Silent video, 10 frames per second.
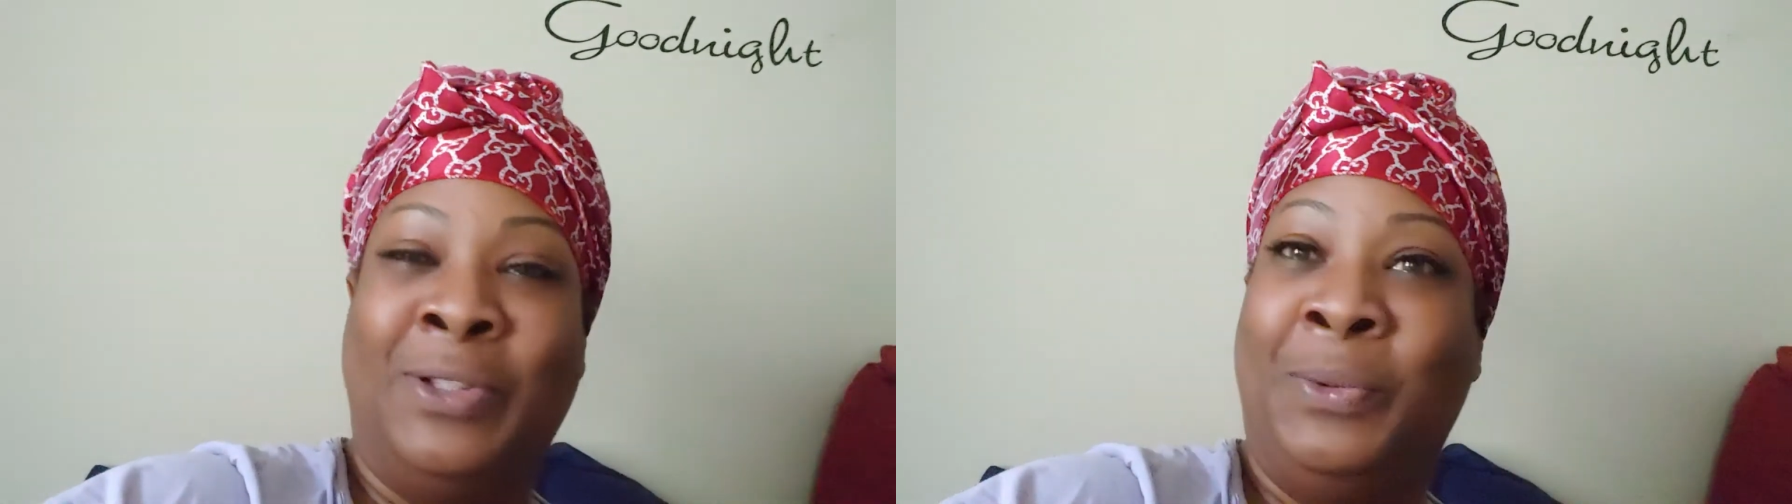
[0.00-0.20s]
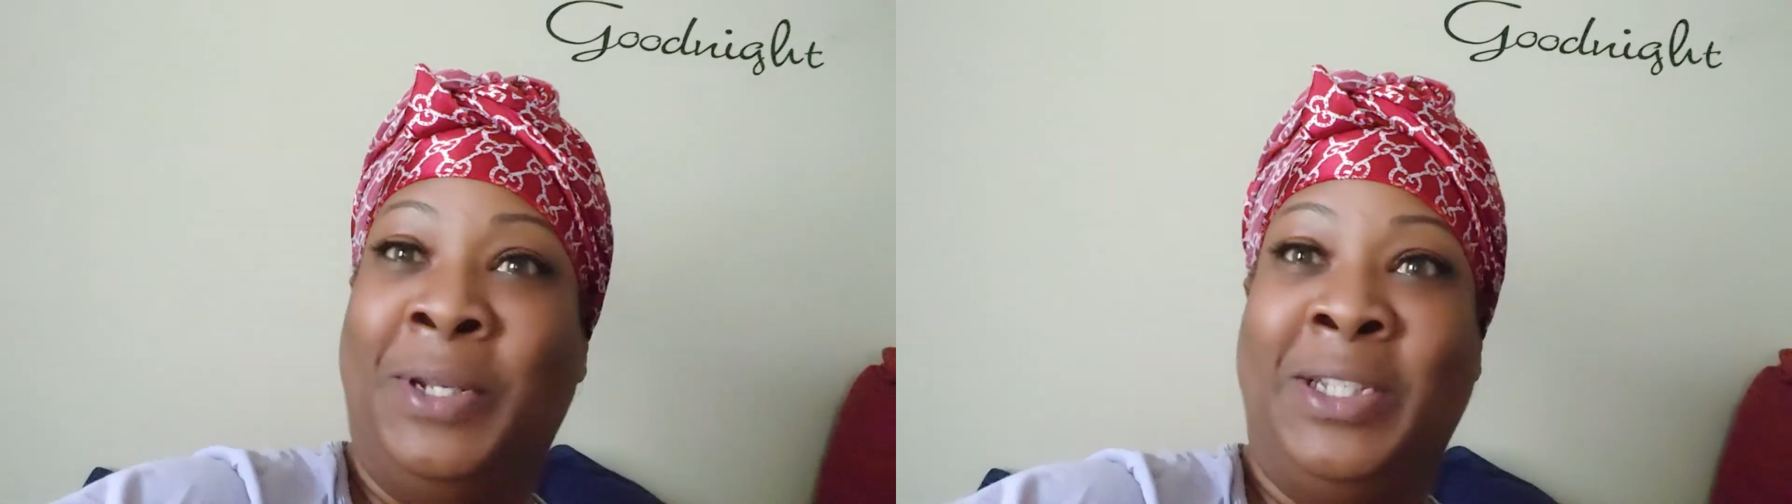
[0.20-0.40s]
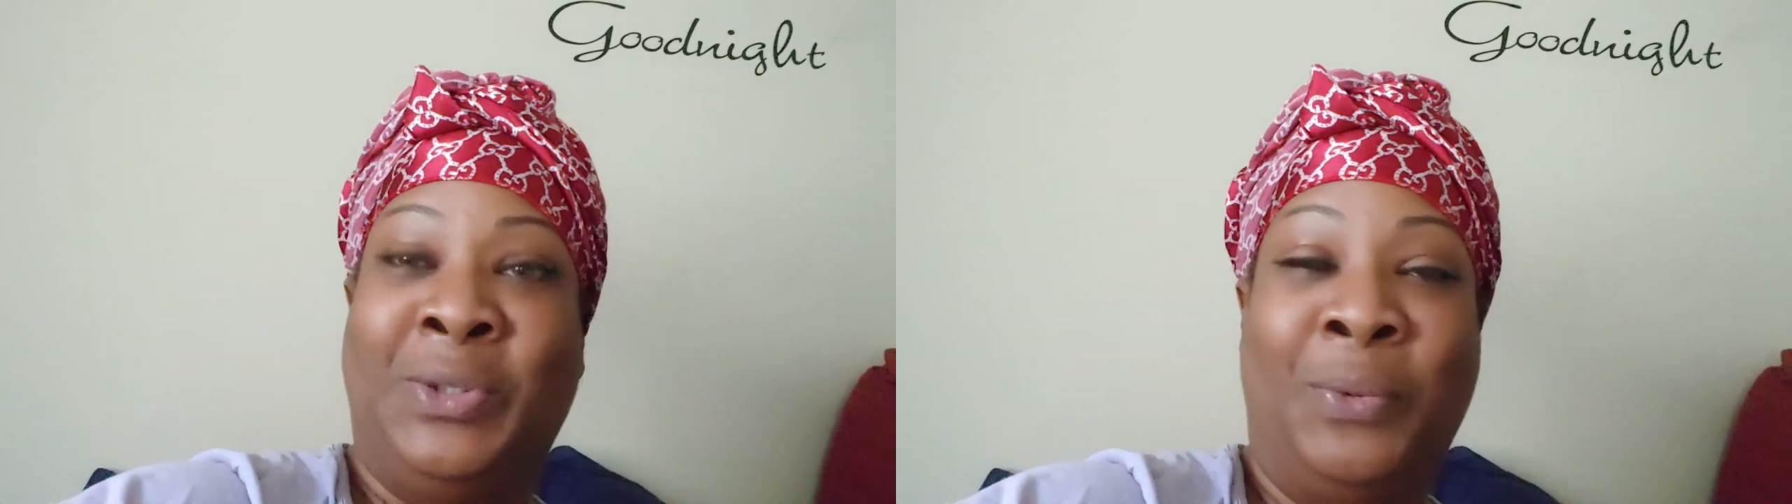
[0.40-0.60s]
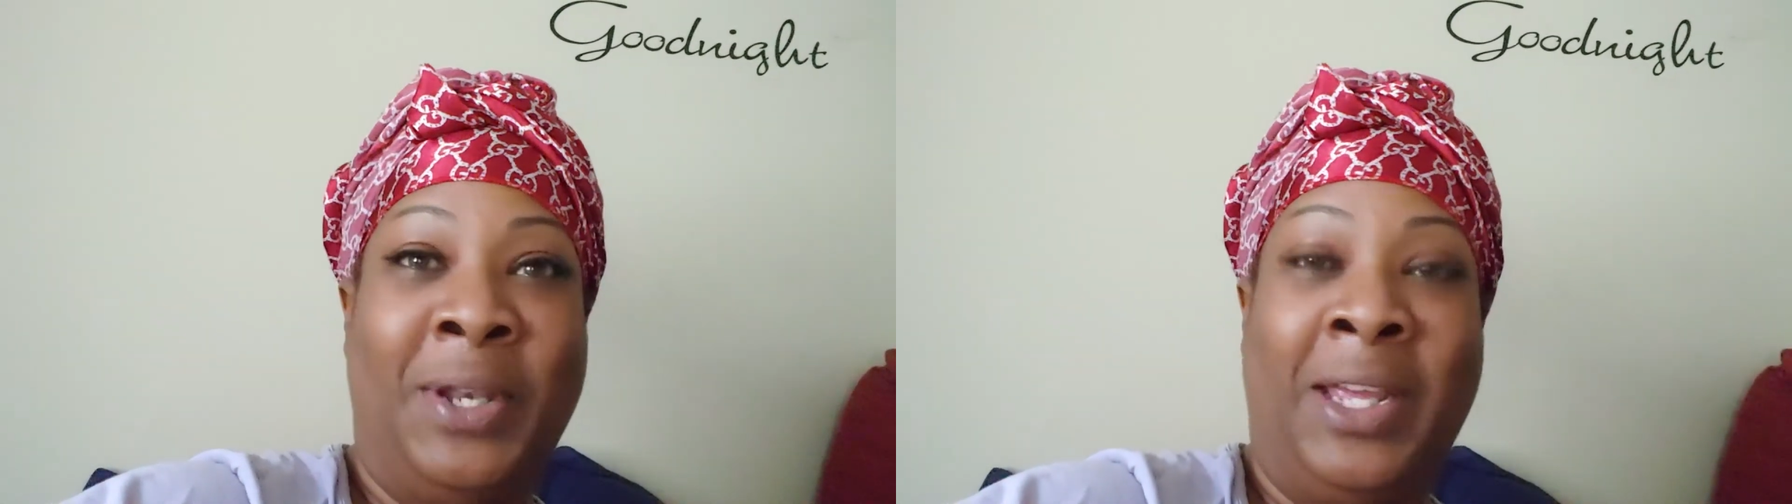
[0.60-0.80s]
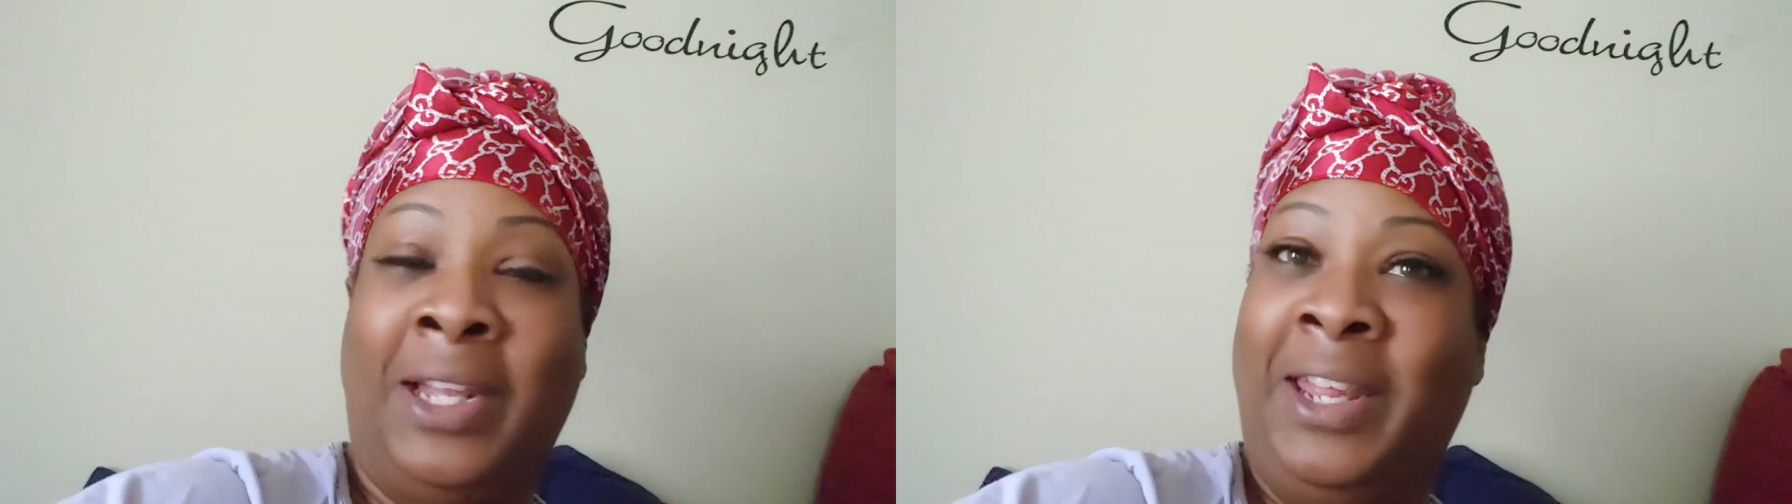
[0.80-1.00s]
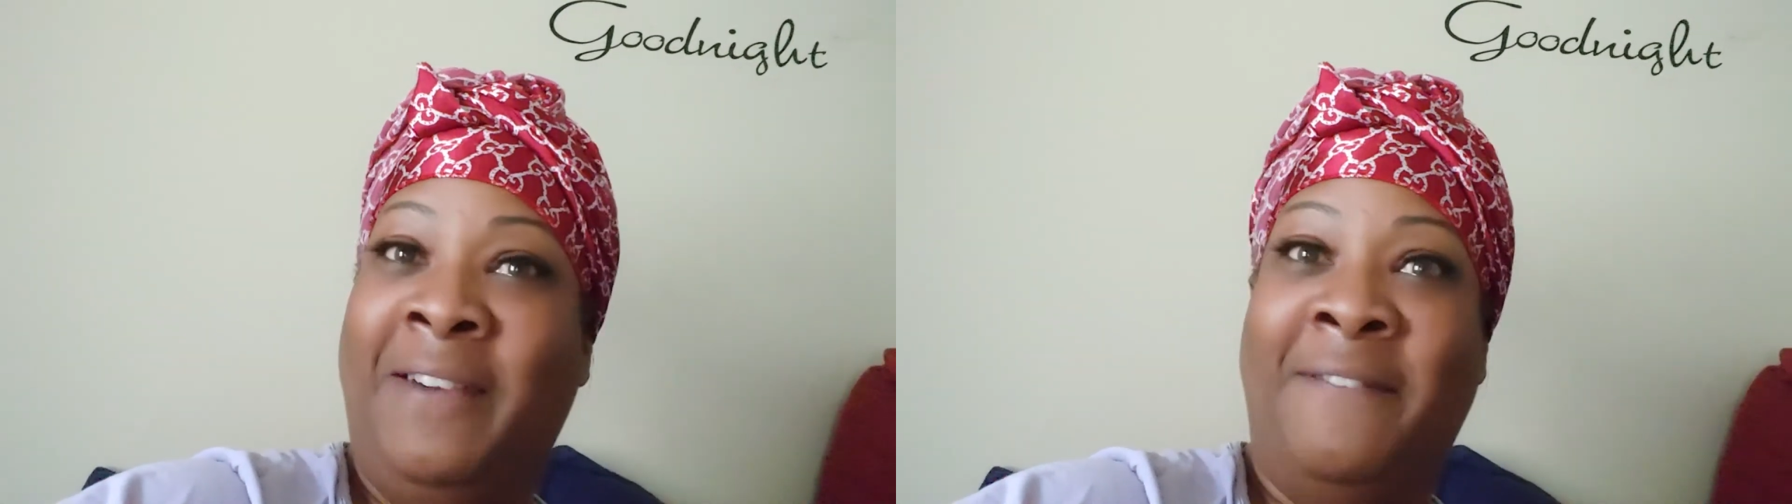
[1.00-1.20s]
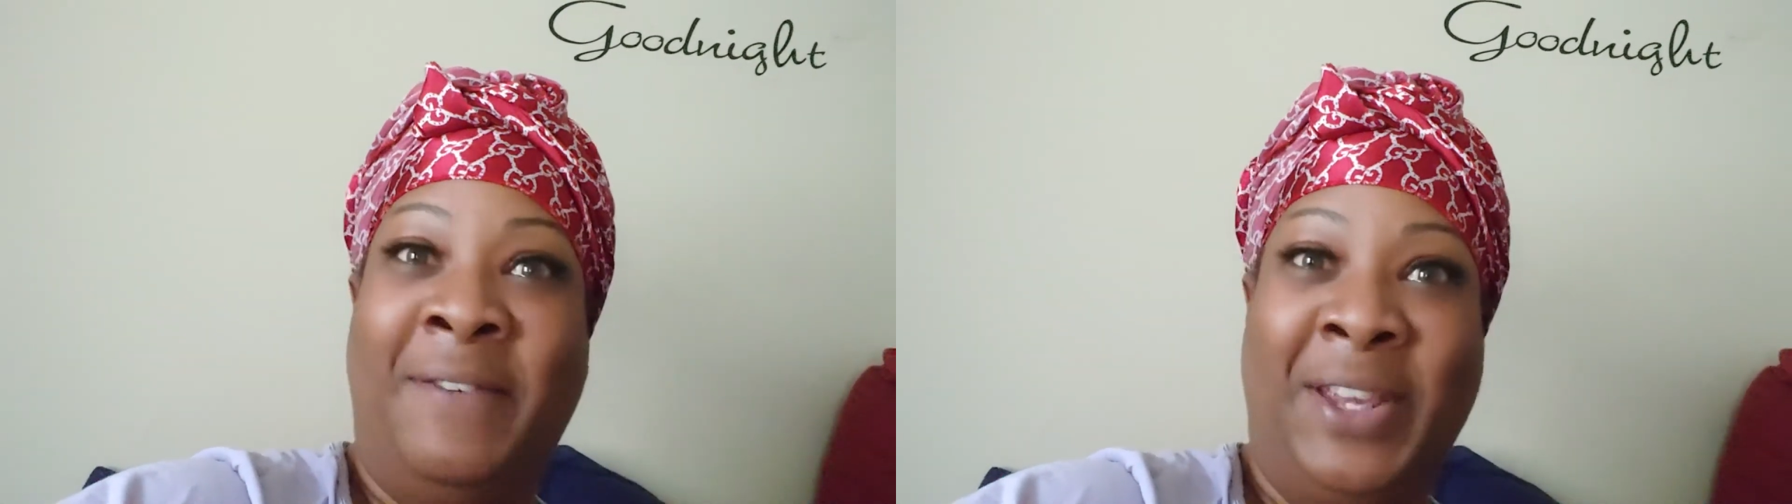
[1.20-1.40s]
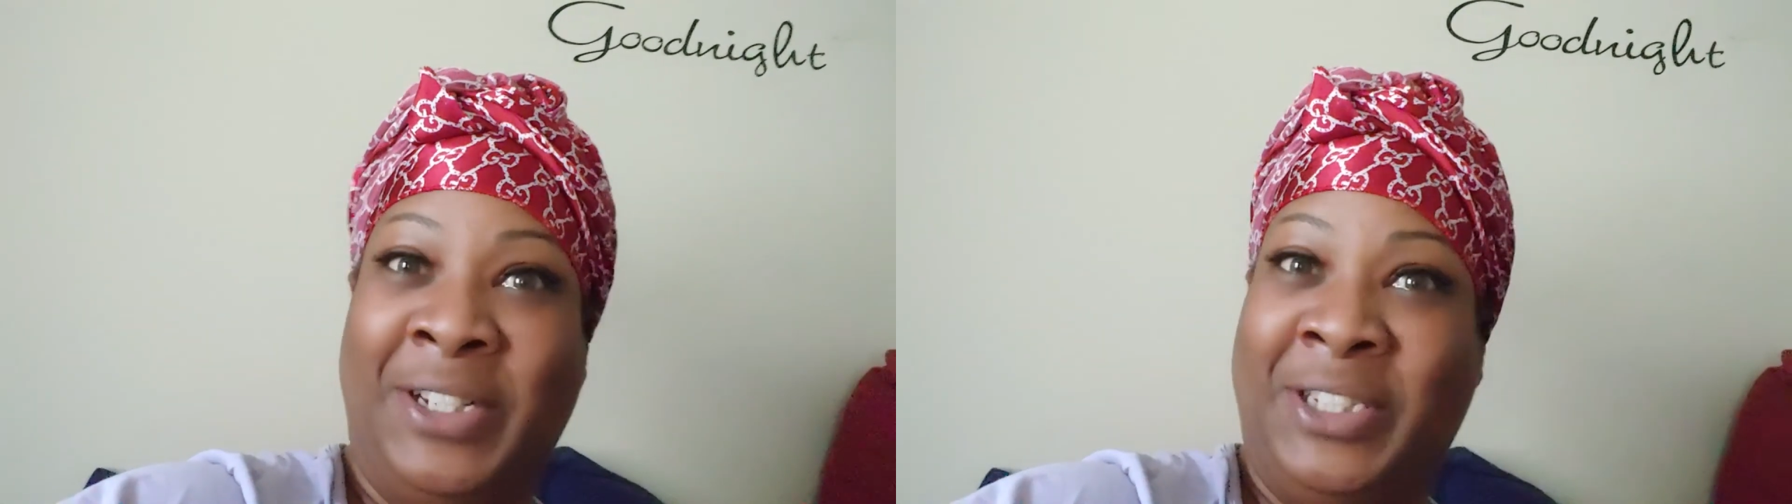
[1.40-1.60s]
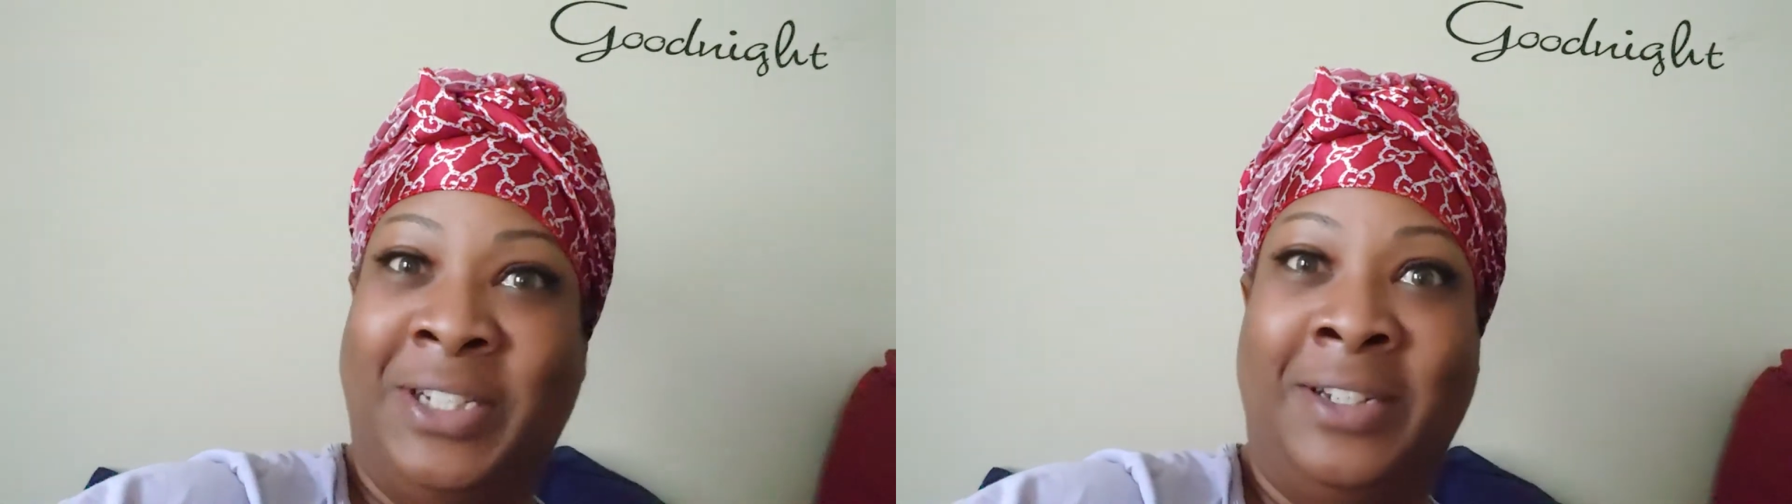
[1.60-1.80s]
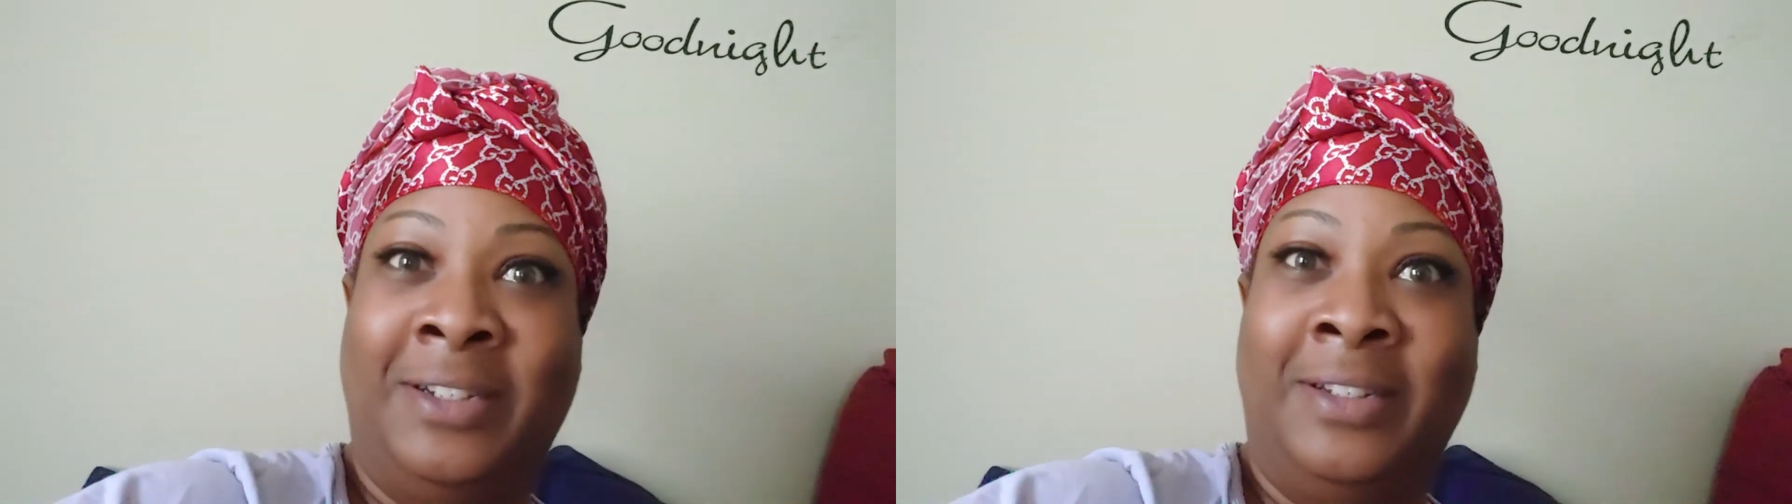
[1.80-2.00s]
2020 clear
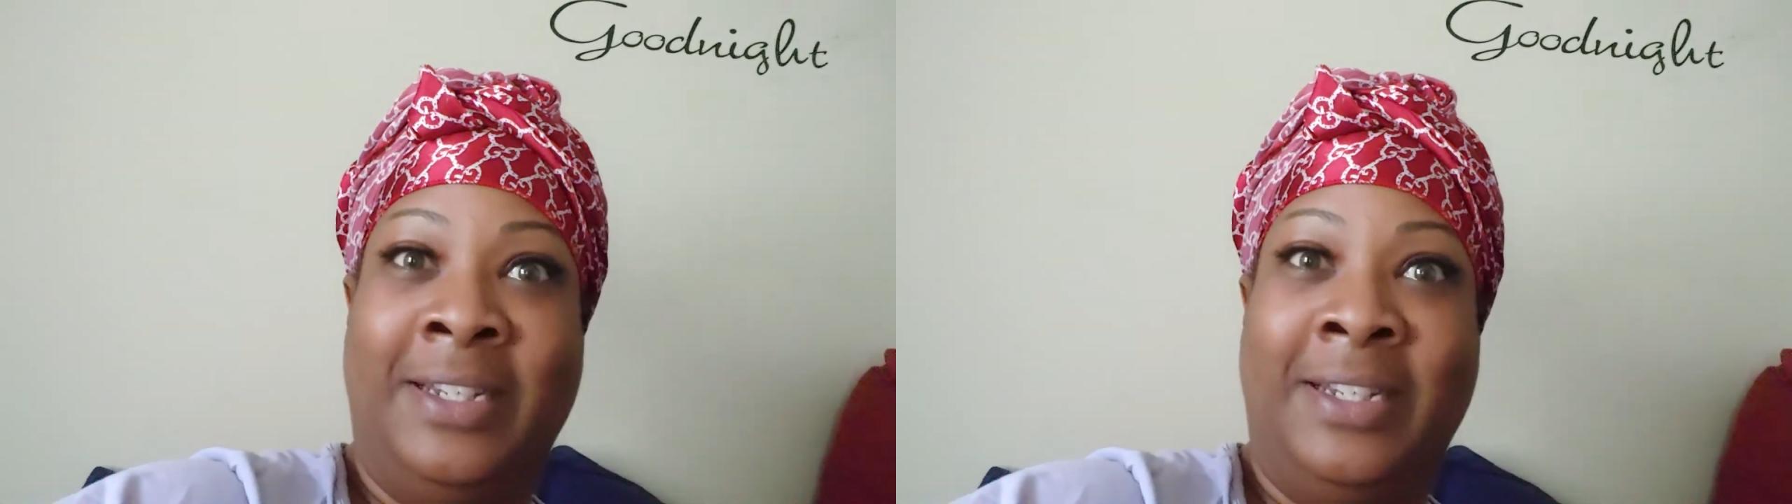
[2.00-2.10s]
vision.